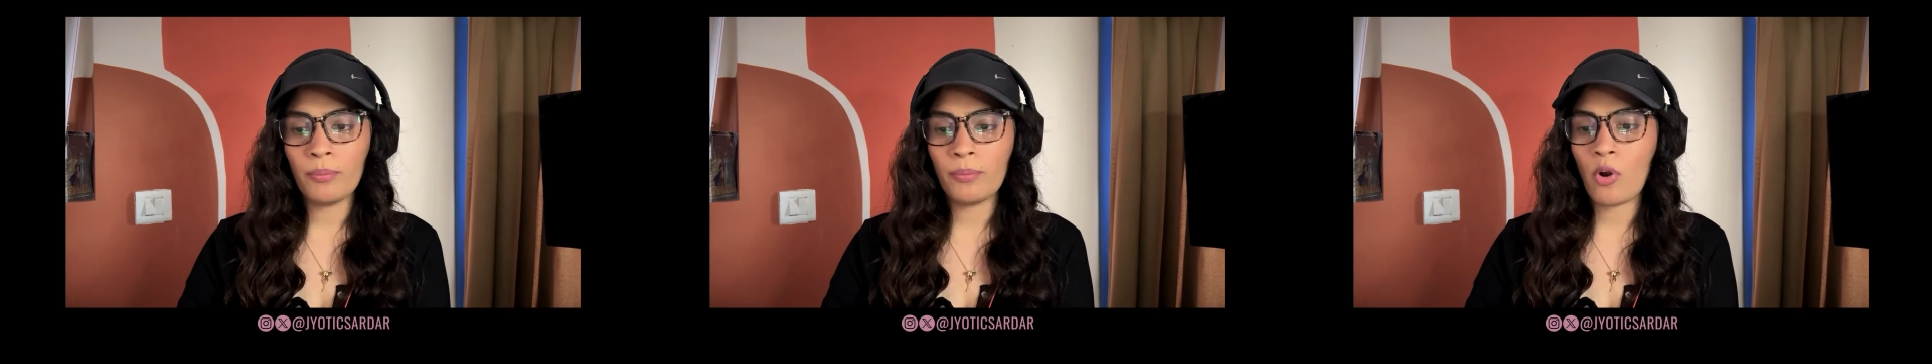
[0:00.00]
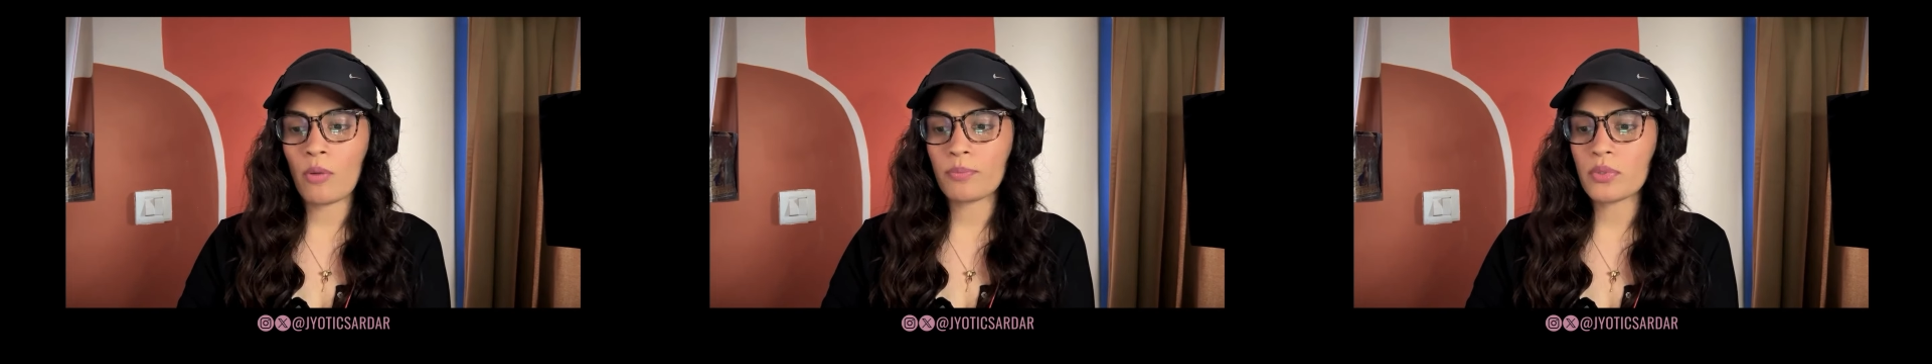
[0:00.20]

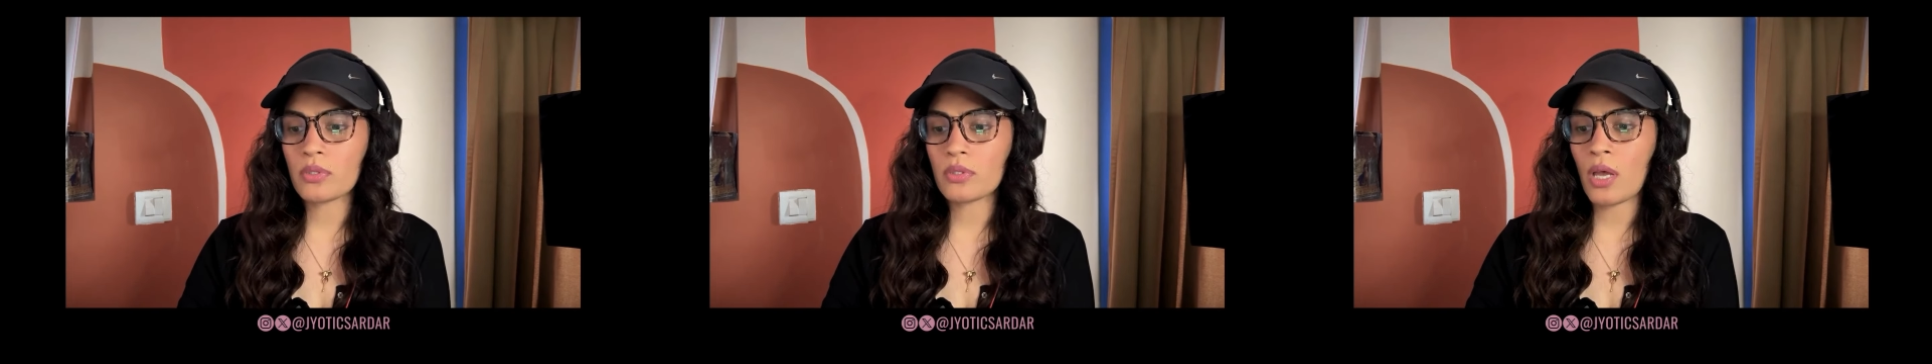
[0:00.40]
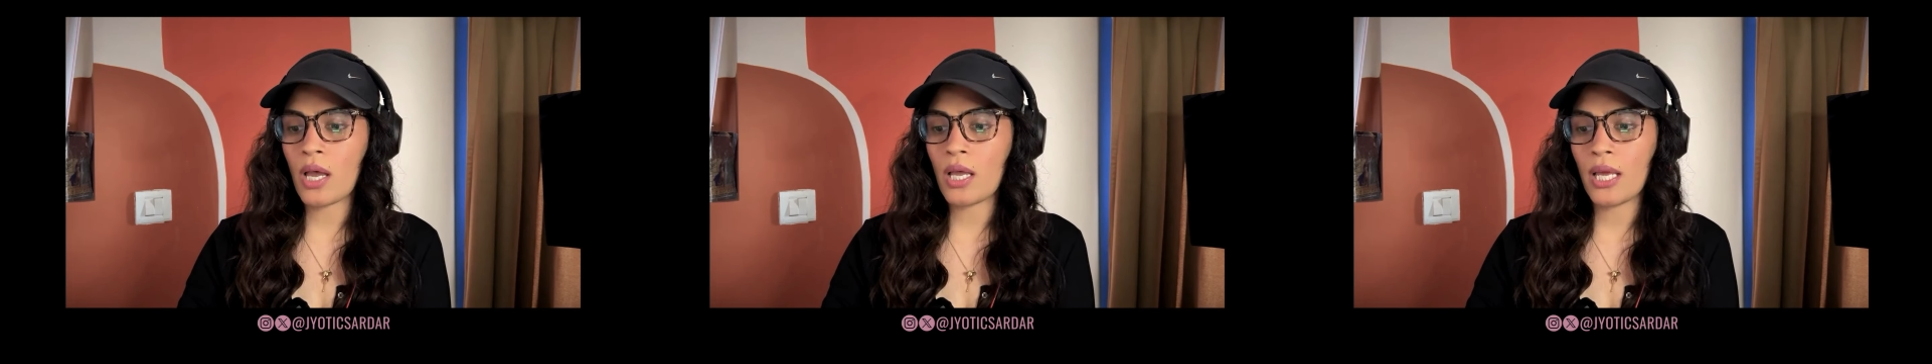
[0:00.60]

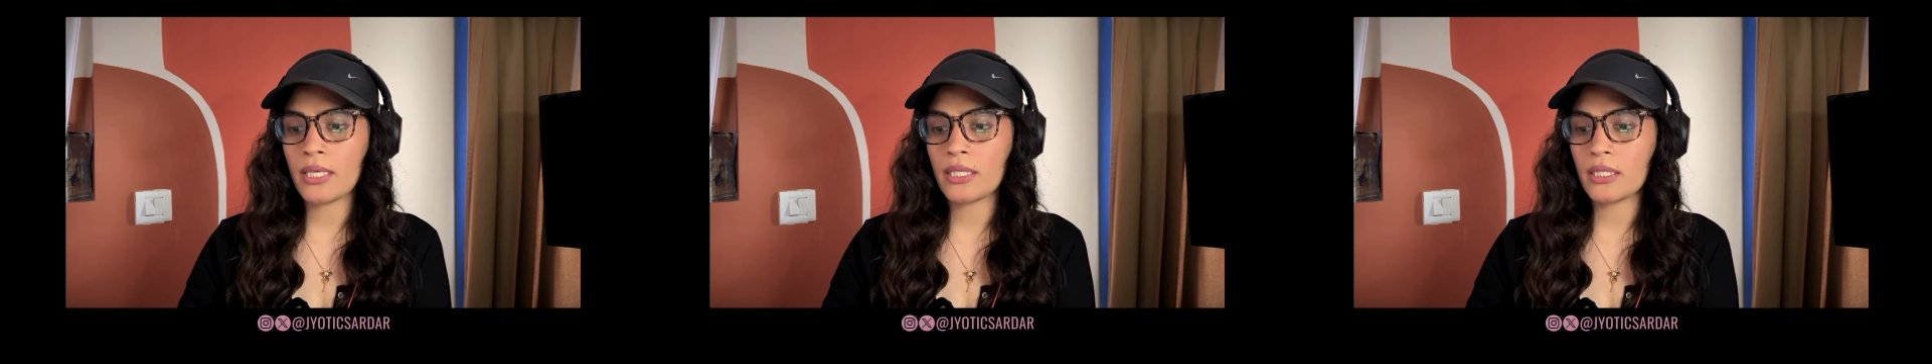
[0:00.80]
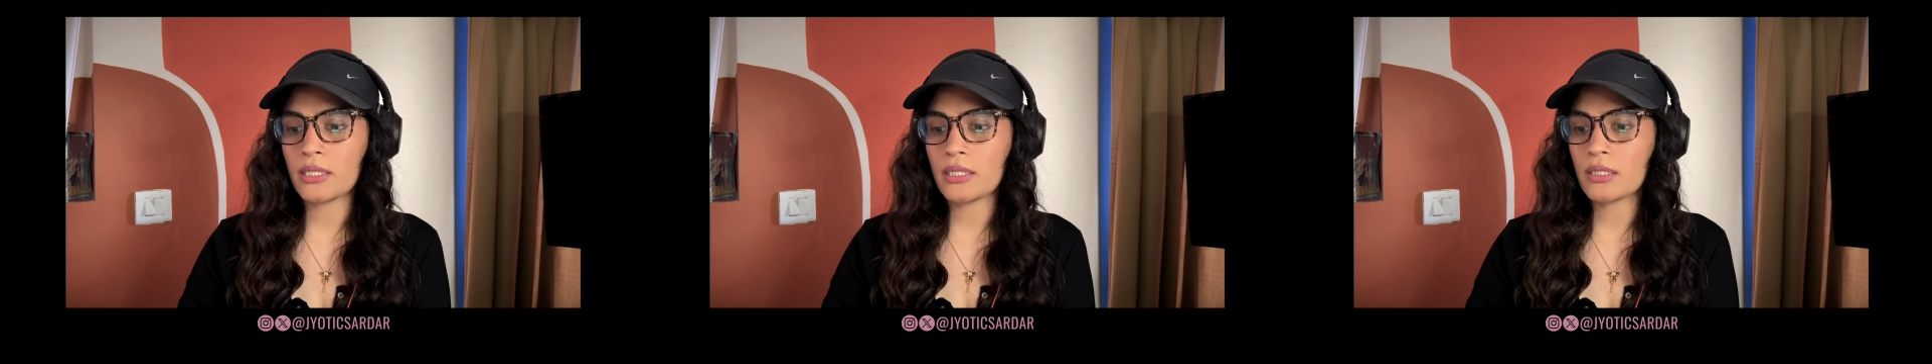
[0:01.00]
props. I
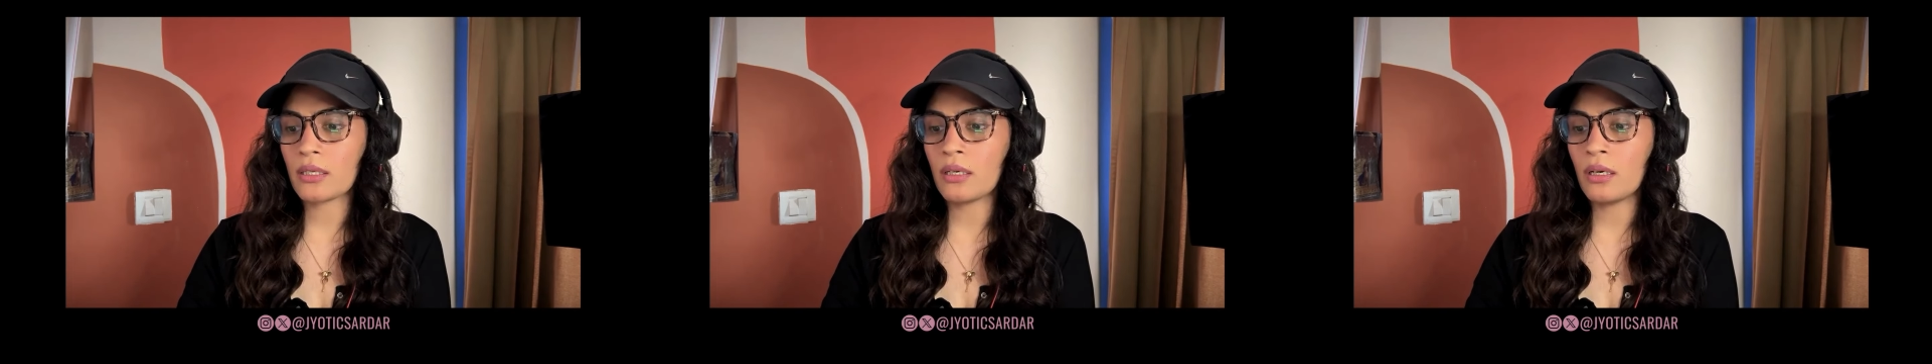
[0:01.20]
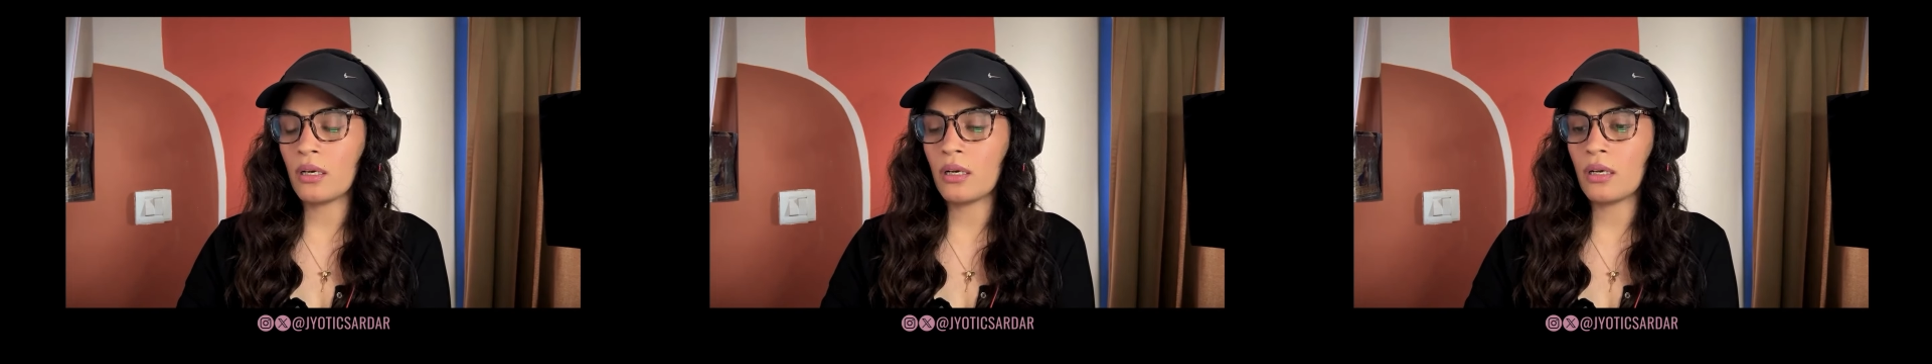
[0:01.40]
like it.
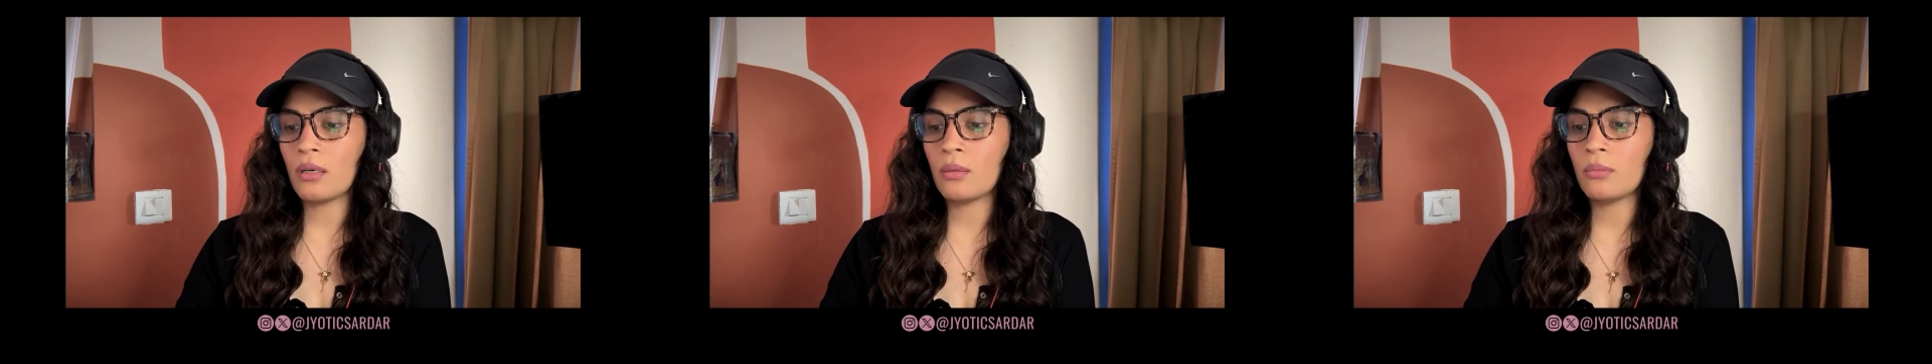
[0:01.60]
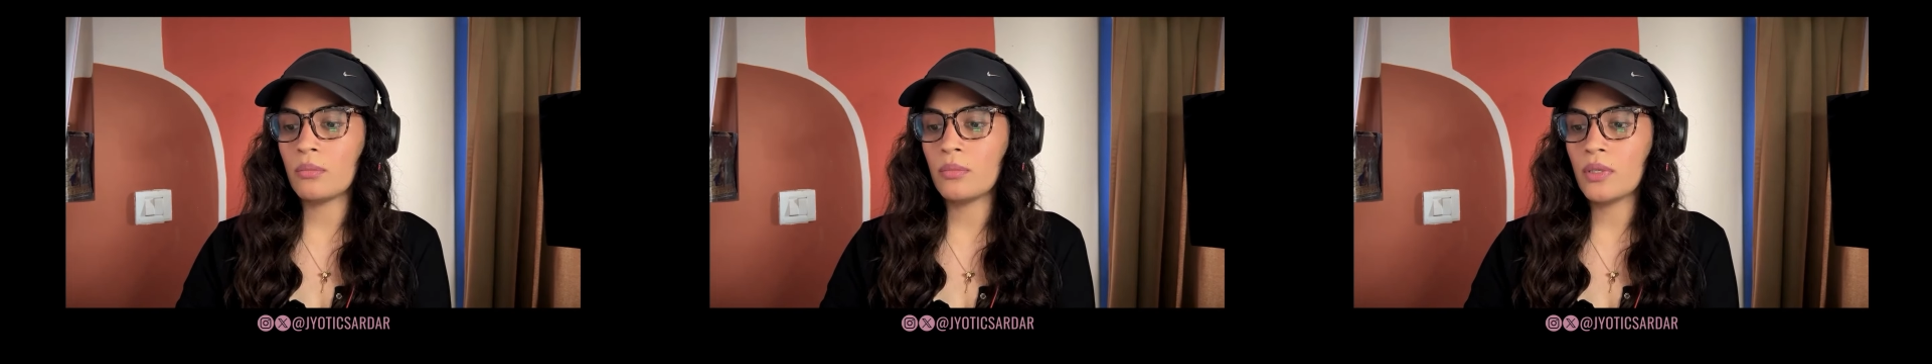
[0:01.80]

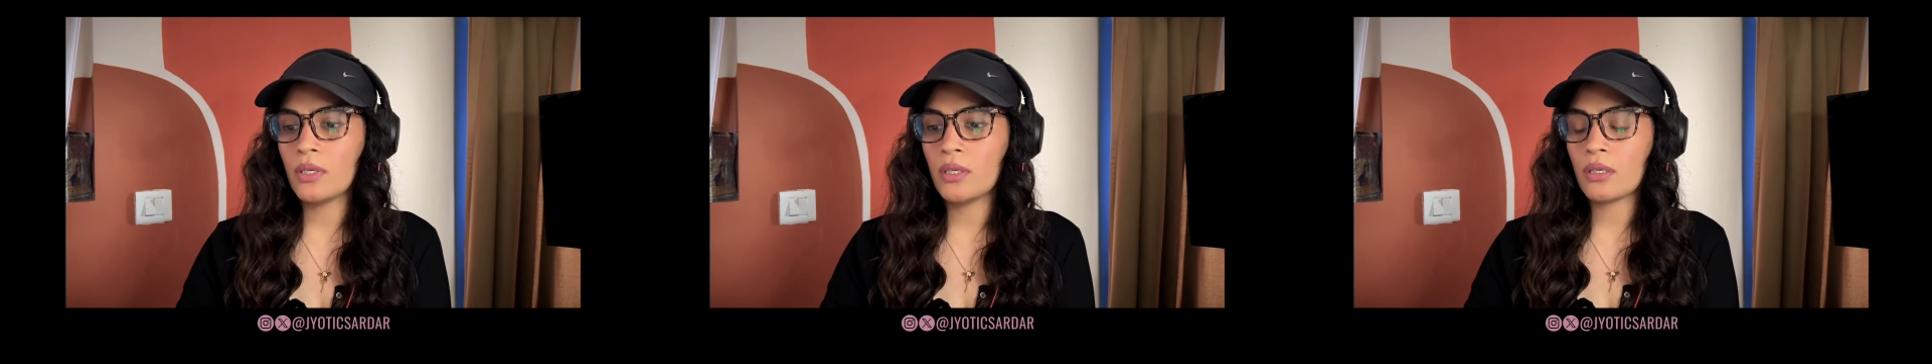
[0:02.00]
Um,